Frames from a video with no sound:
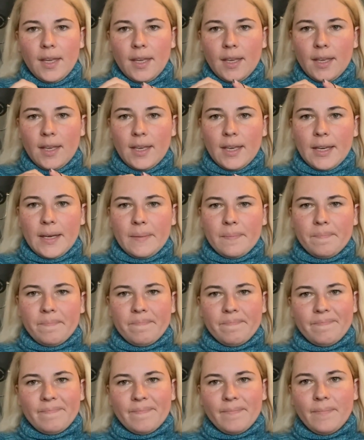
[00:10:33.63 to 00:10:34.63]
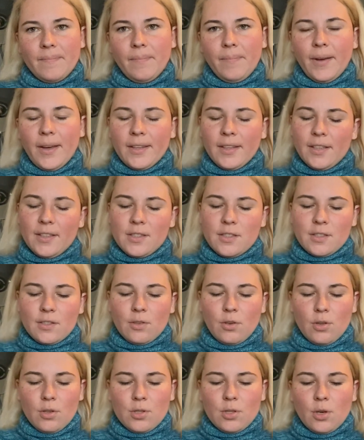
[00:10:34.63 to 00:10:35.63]
Um, but it's
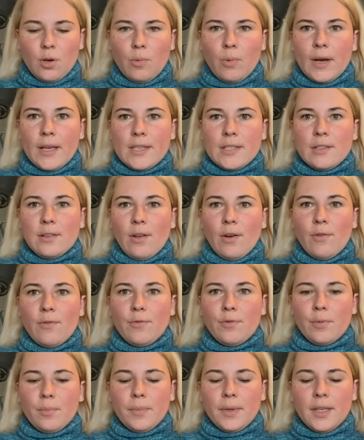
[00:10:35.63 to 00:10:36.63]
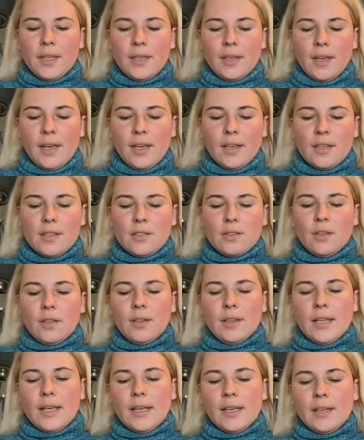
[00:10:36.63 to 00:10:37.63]
also quite slow for me, and it's not
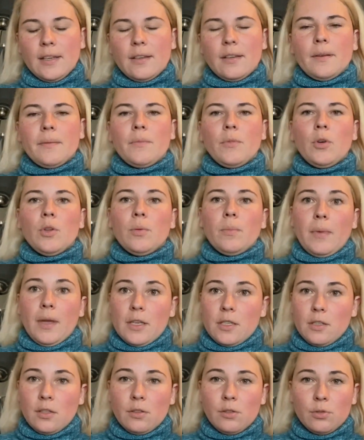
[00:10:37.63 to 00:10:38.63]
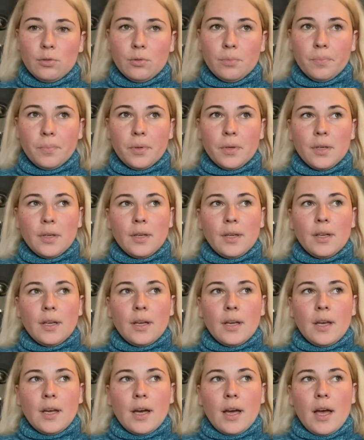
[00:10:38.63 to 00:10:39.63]
like on Magic Loop.
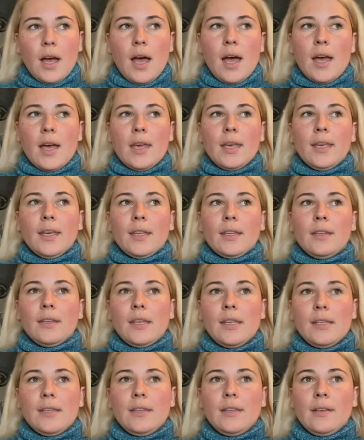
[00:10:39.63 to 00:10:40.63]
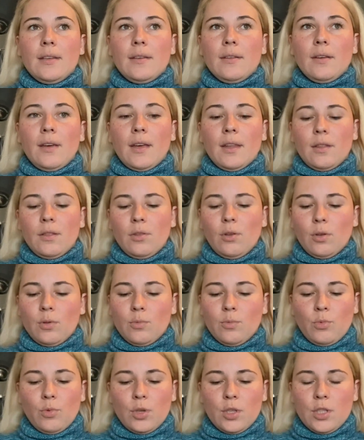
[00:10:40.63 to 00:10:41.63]
I can knit and
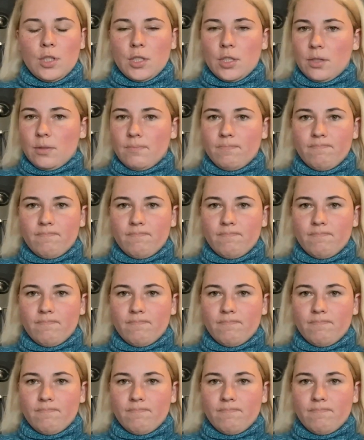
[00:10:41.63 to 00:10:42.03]
don't watch